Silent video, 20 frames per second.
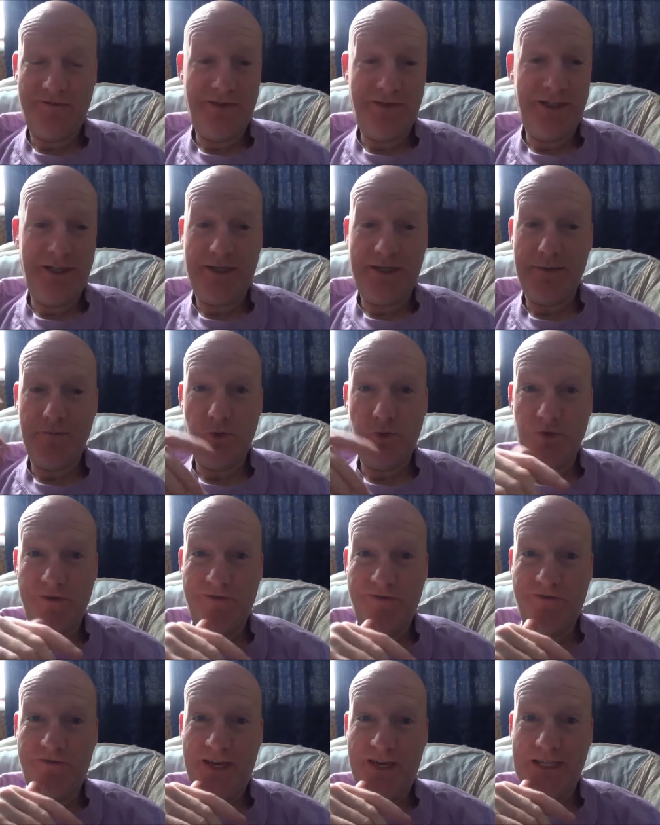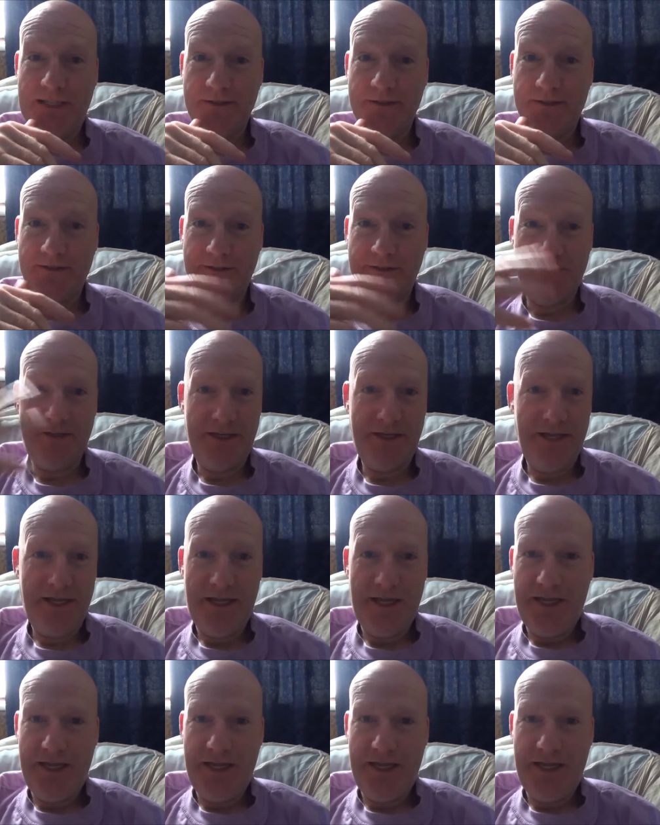I feel like I'm going to faint, and